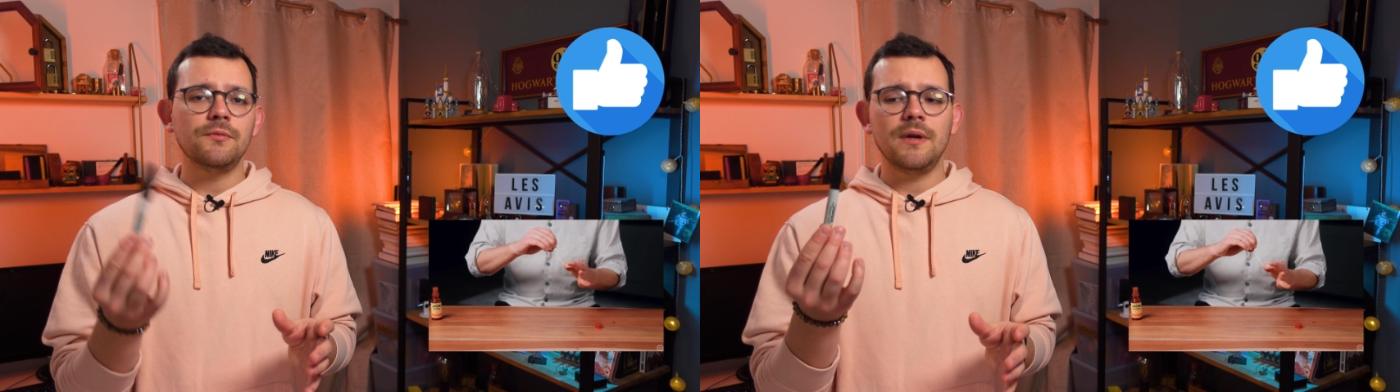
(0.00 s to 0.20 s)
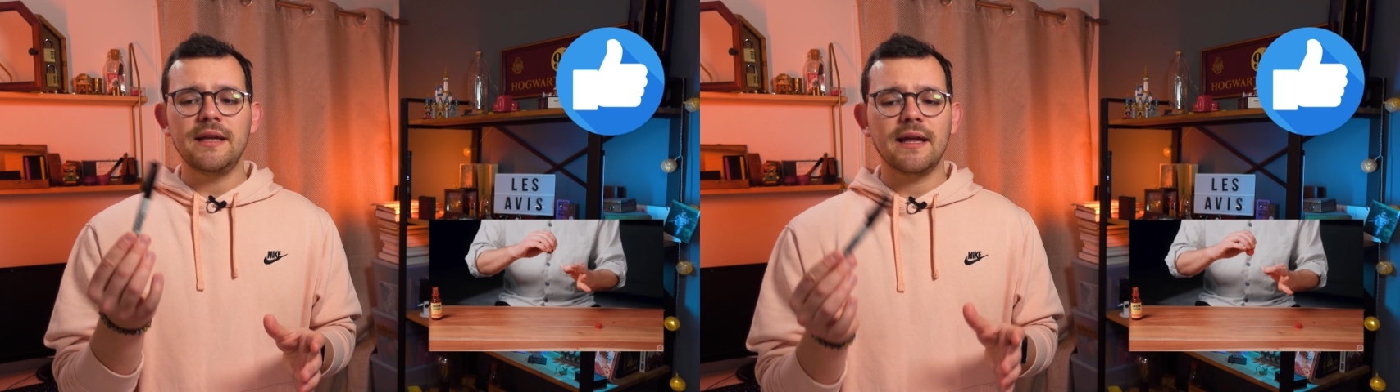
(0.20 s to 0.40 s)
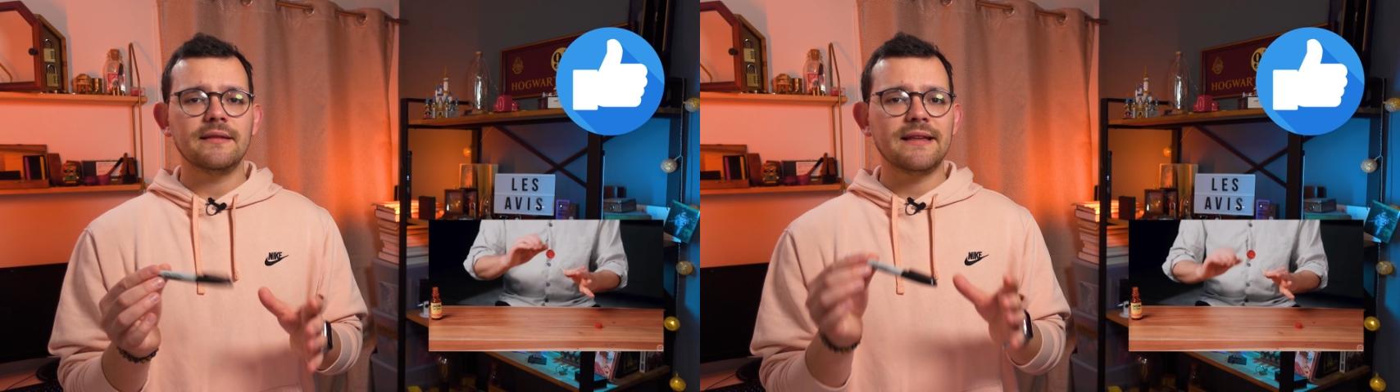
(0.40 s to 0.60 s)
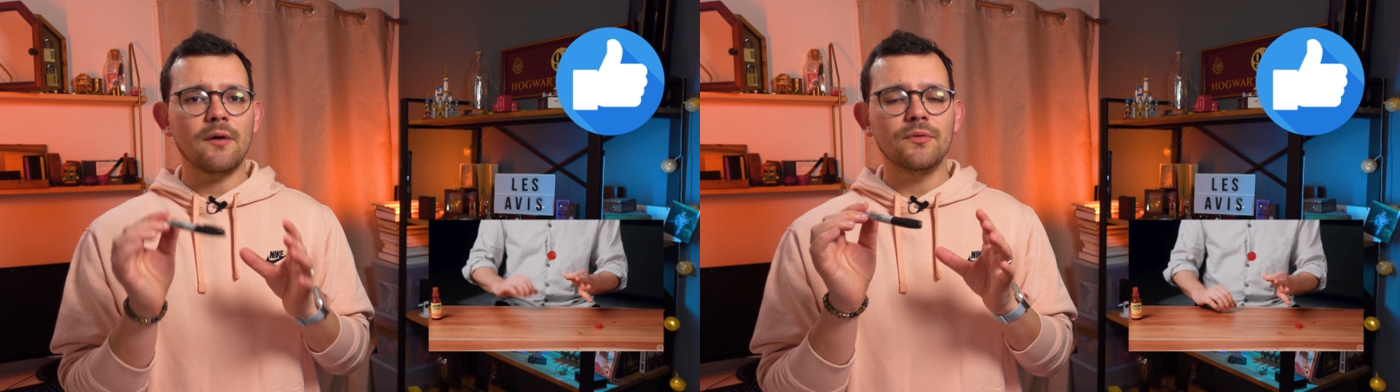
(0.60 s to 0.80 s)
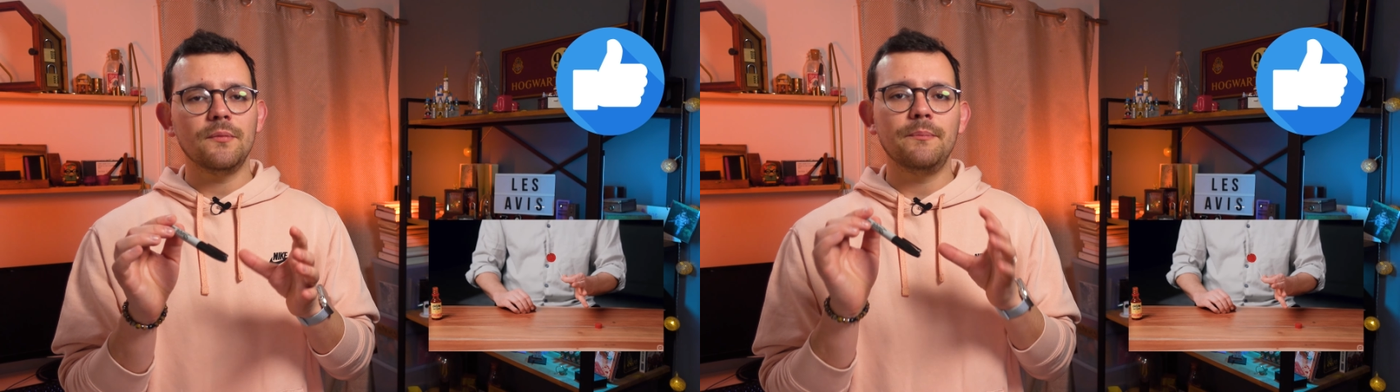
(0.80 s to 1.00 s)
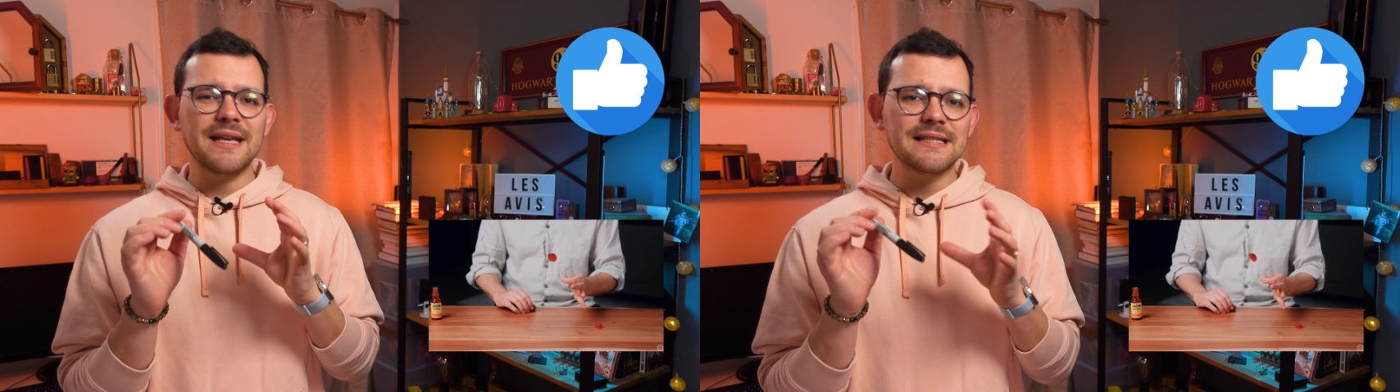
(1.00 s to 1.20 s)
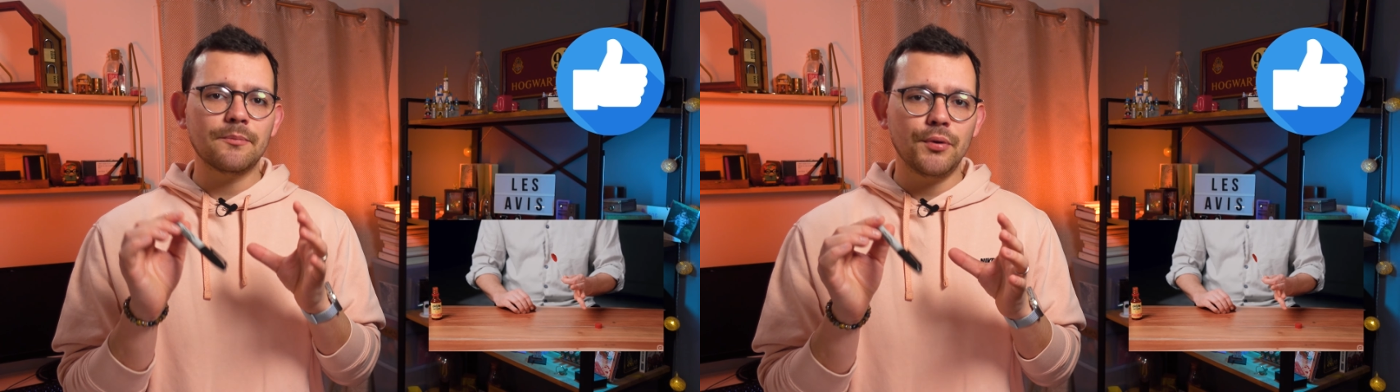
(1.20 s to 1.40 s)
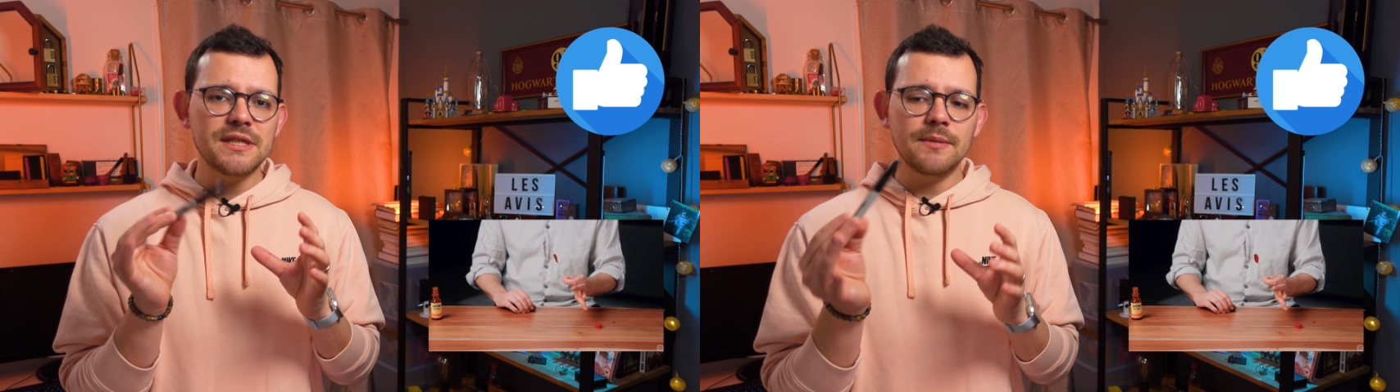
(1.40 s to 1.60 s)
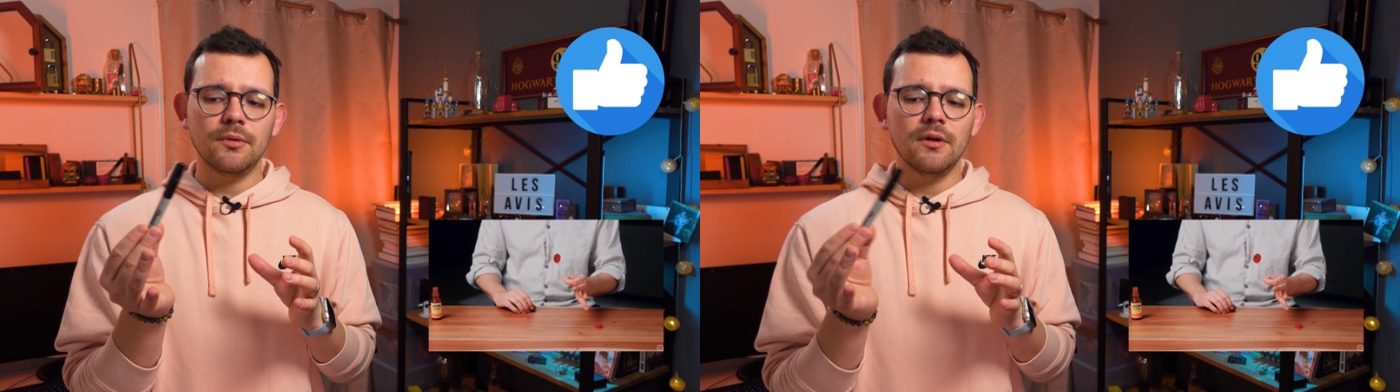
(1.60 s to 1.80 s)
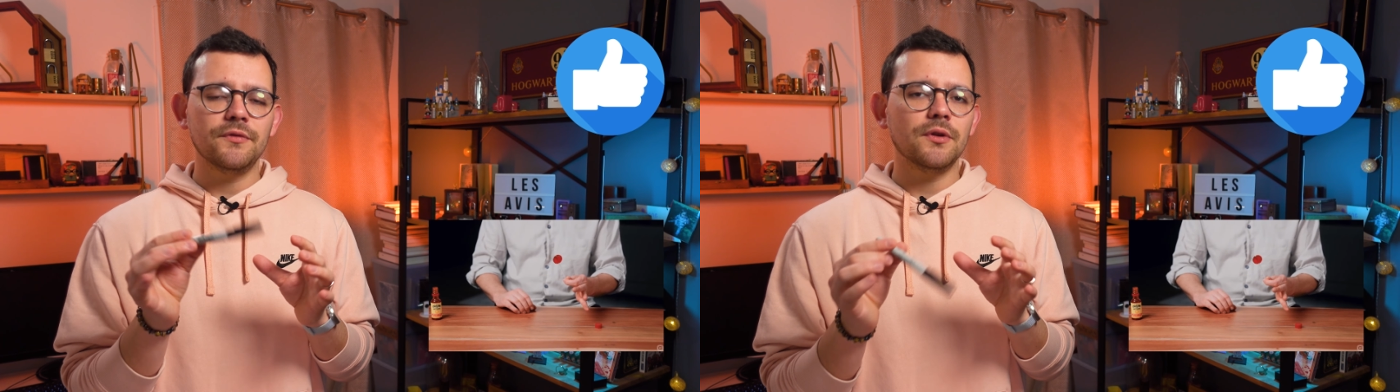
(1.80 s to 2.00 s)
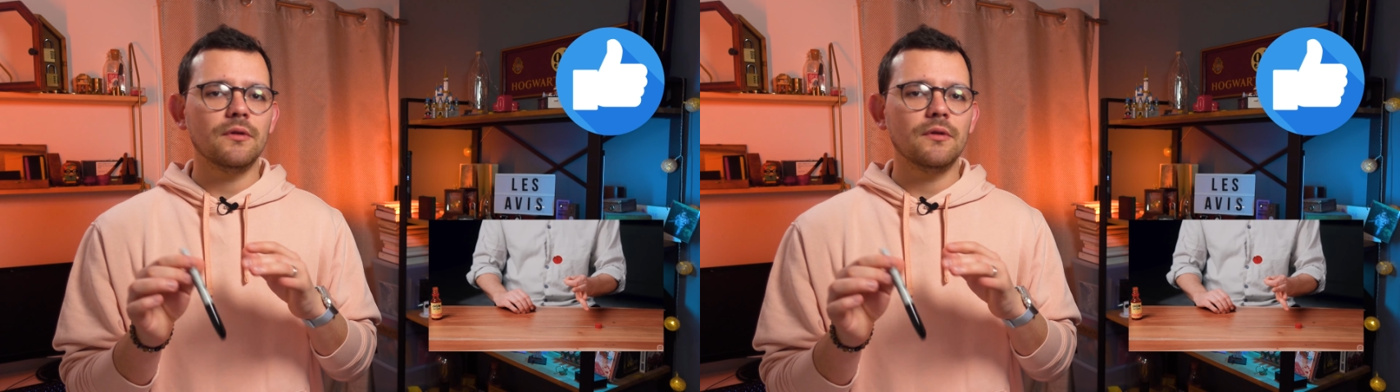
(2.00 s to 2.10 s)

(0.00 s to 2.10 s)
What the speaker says: you will get down the basic principle of